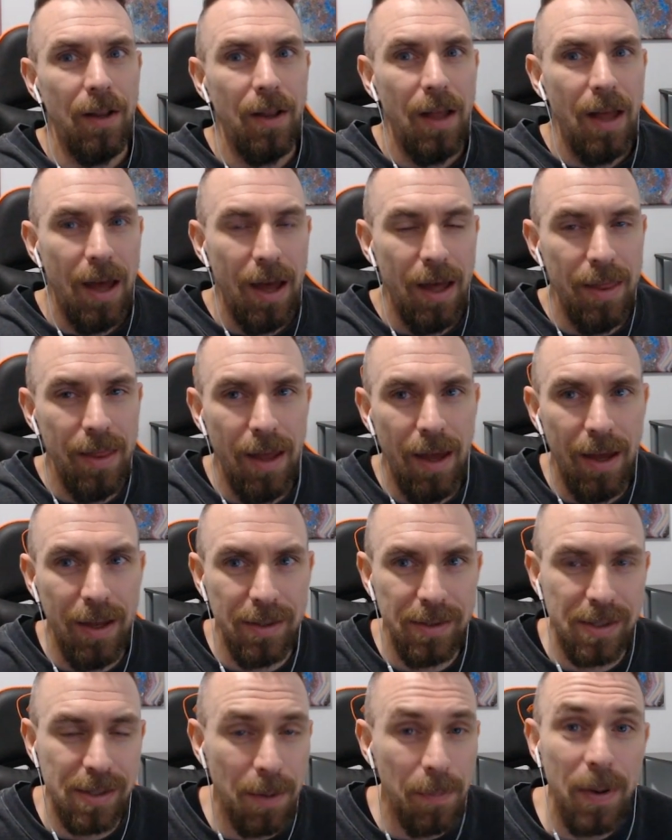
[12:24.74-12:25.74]
and then
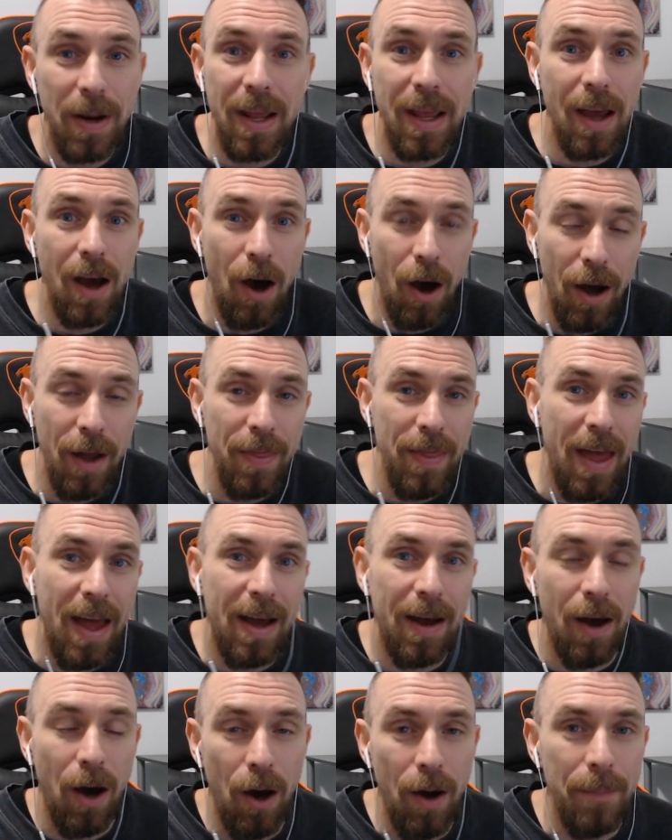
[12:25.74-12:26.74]
somebody on
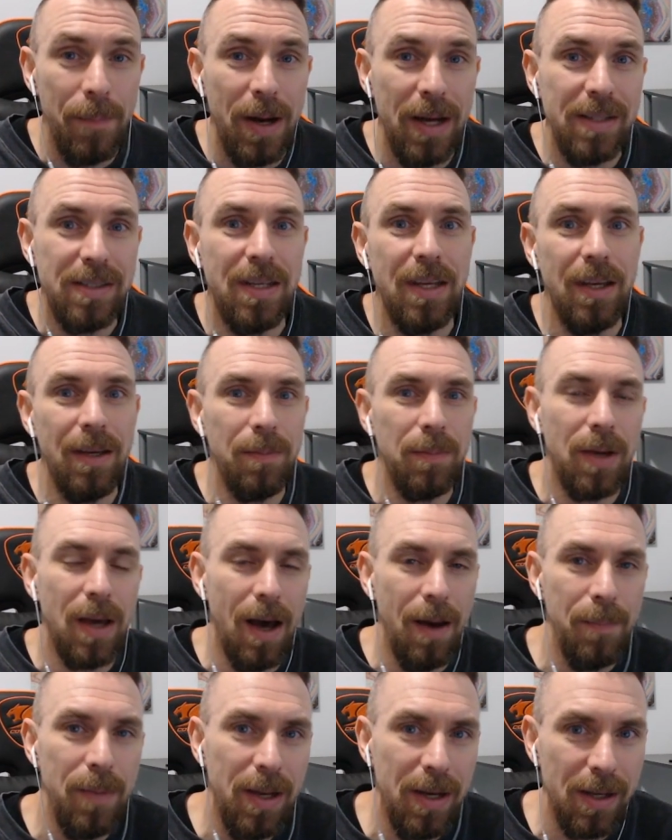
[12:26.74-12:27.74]
that on my team
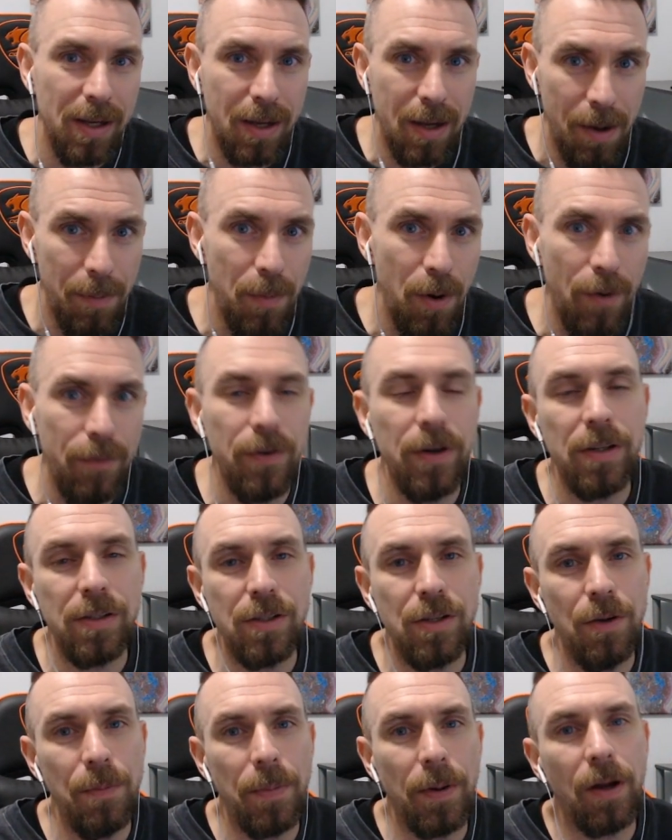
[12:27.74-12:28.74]
got me to come over to
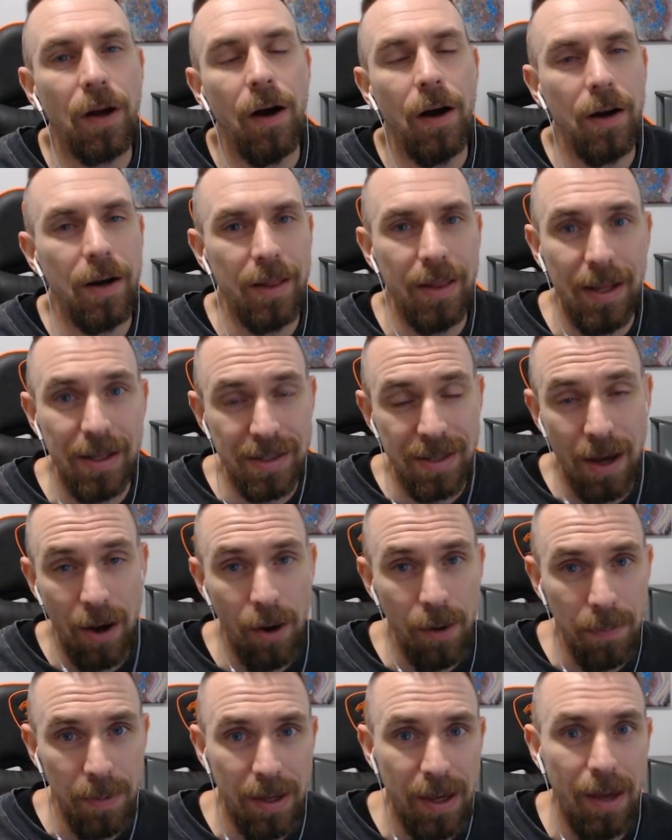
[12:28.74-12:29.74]
Supercard, and that's how
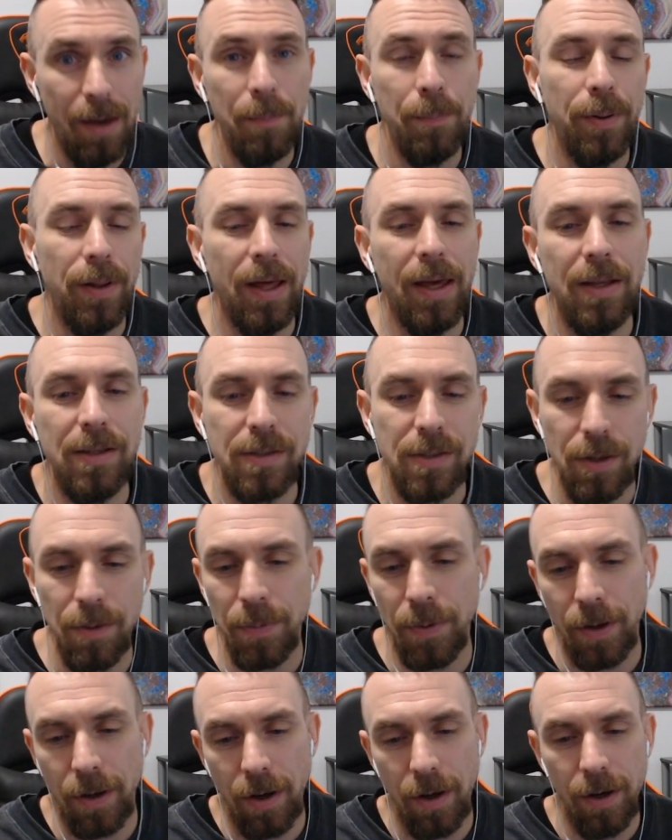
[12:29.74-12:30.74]
I began playing
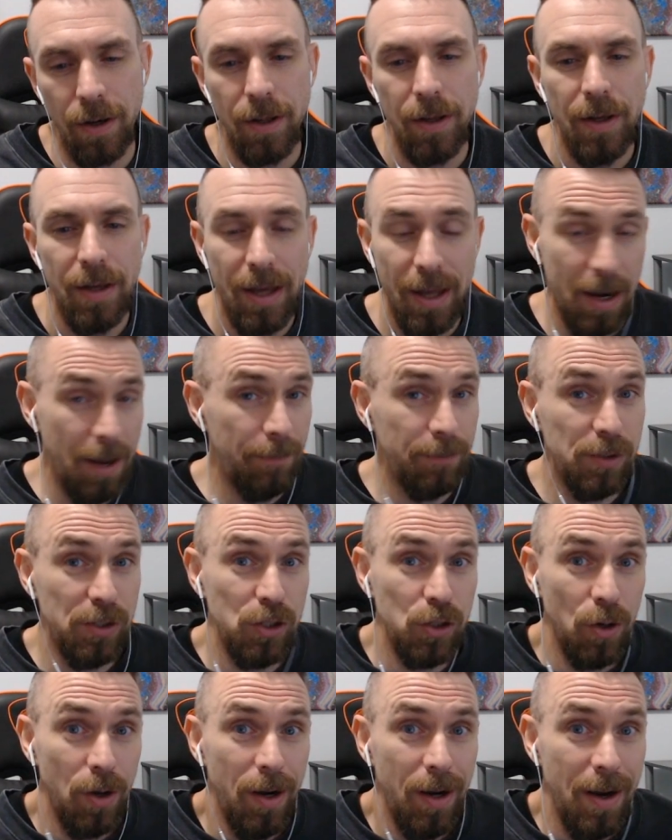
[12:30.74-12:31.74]
Supercard, and I've
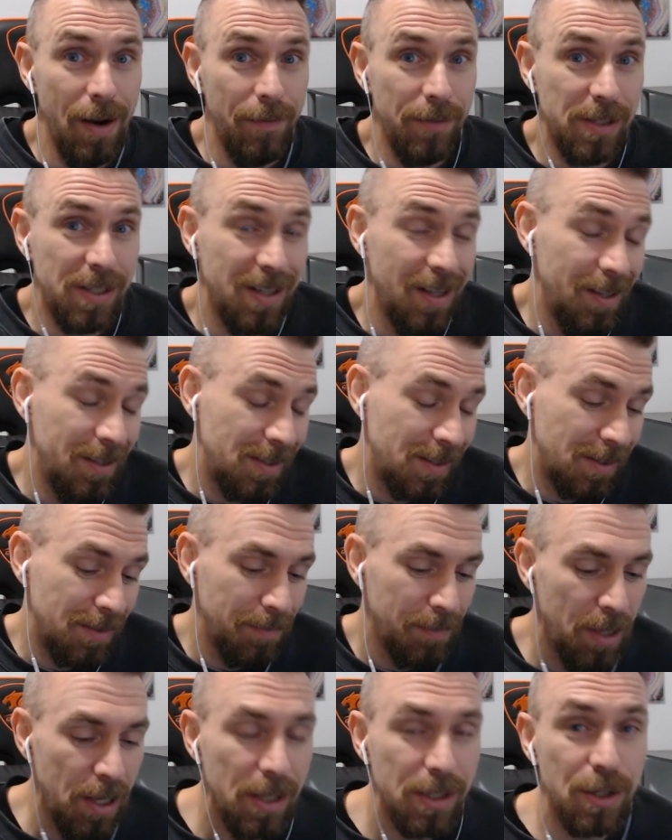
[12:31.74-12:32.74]
enjoyed it ever since.
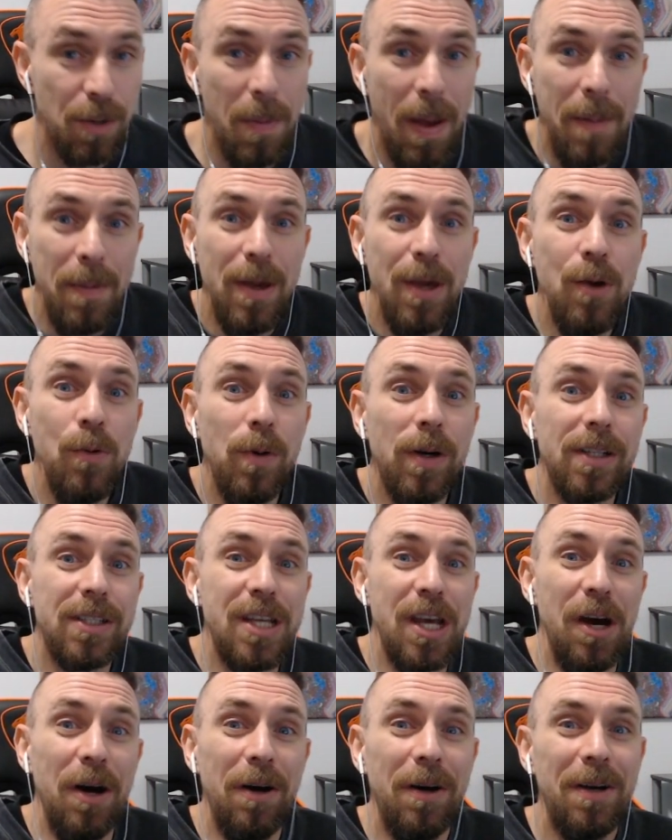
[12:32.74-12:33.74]
So maybe you will
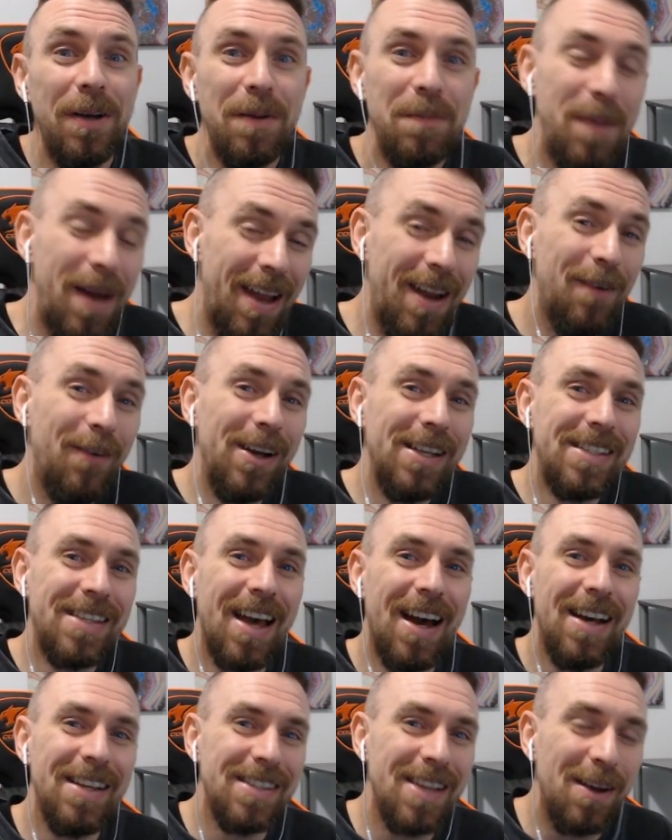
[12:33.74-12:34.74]
too. But anyways,
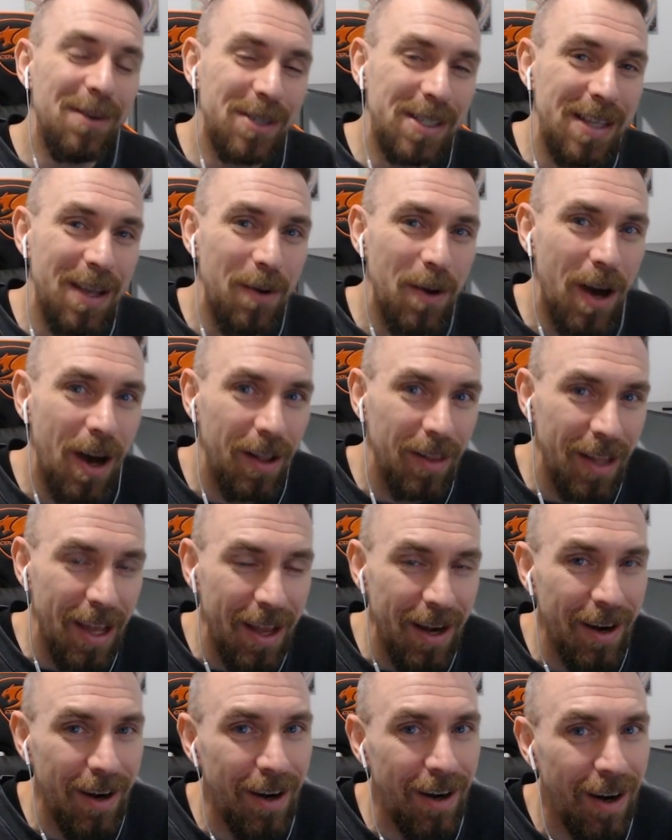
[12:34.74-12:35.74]
guys, I'll see you all
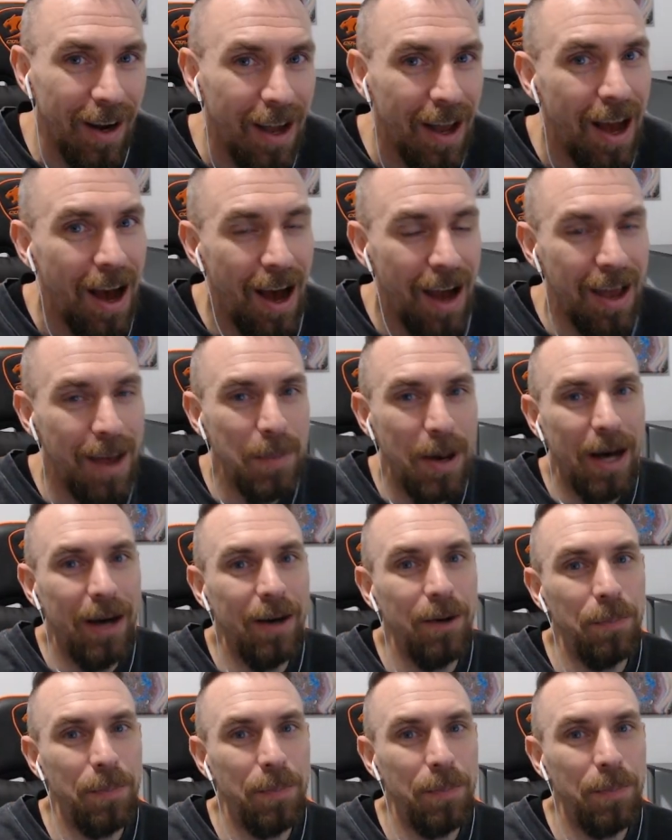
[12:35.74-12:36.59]
later. I am out.